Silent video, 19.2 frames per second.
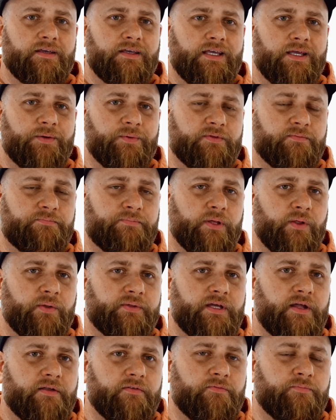It was built
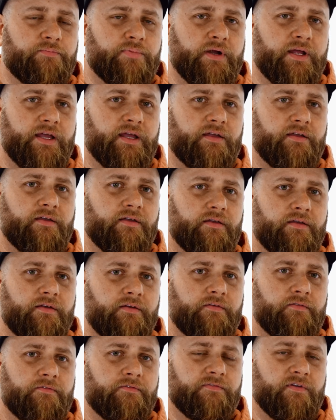out of brick
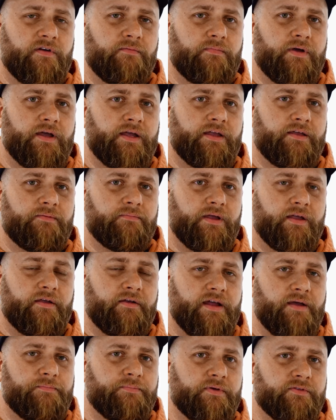from my
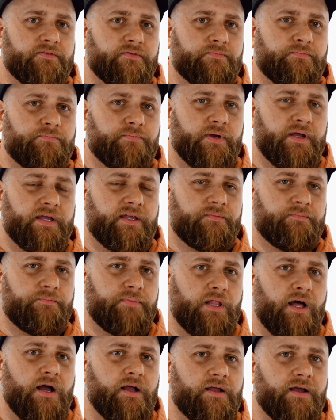grandpa's brick and
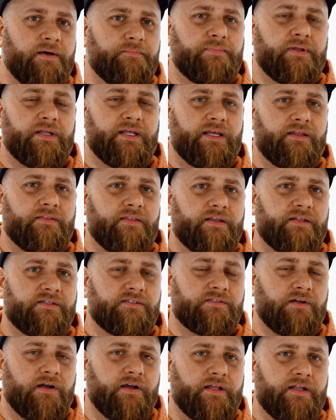block company that he
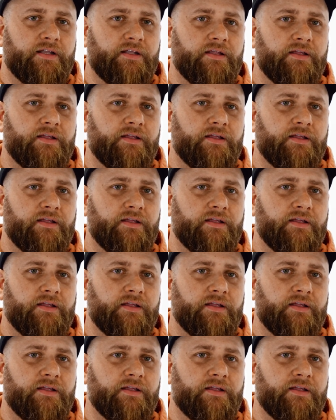started.